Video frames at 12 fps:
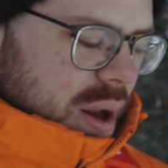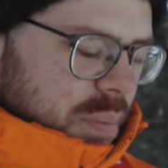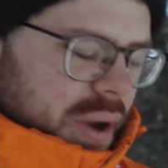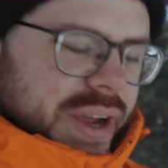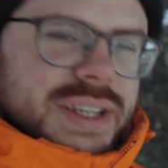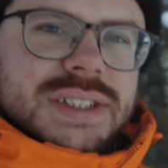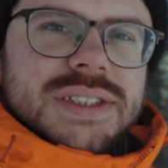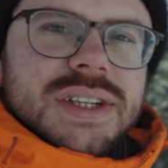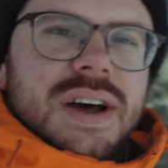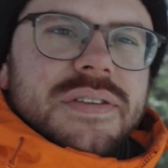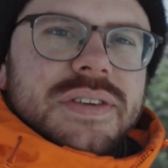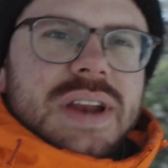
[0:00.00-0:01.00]
ride bikes and
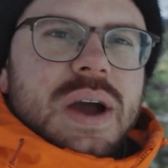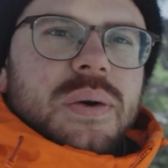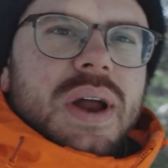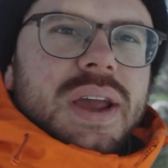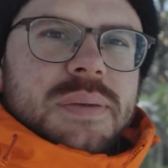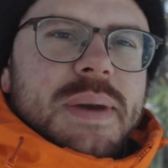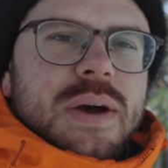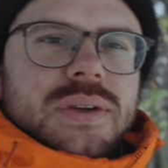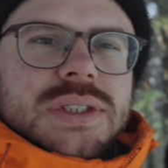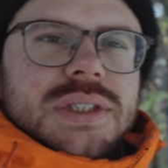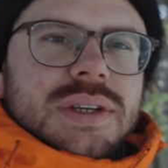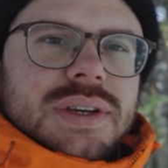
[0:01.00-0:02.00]
stuff, and now we're hiking
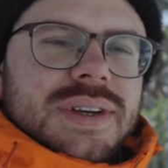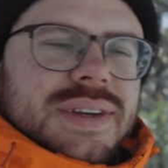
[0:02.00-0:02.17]
mountains.